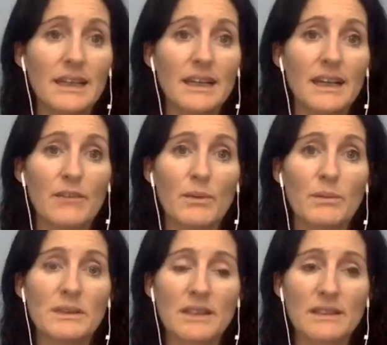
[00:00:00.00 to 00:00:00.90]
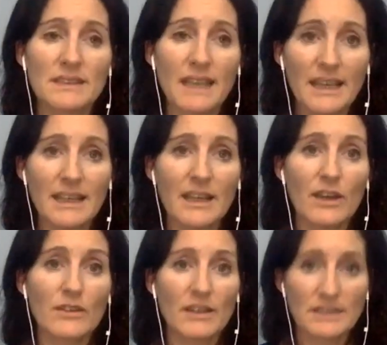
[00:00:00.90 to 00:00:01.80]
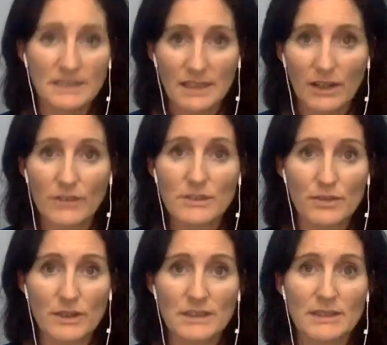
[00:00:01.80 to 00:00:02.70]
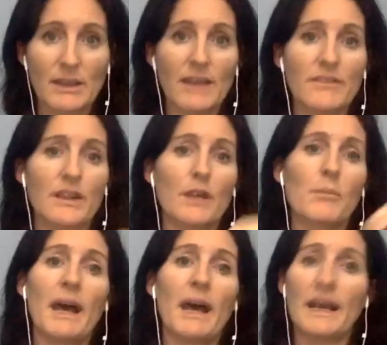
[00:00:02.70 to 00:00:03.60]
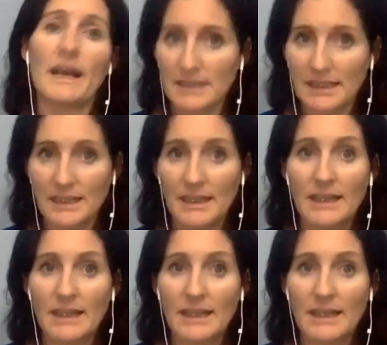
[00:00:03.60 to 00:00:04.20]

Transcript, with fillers: And when we start taking care of ourselves first, then we have the capacity